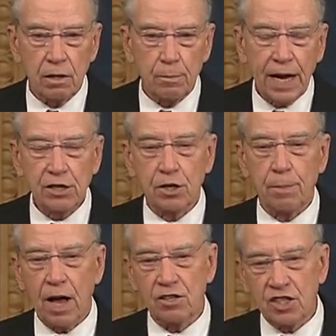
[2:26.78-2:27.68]
based
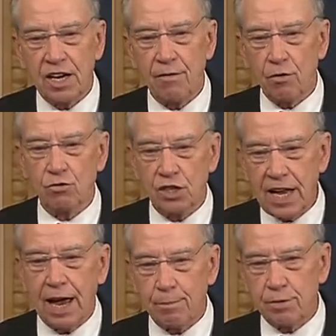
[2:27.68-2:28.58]
upon several
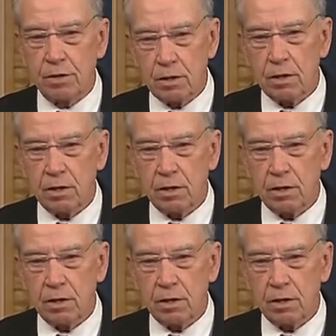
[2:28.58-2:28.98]
steps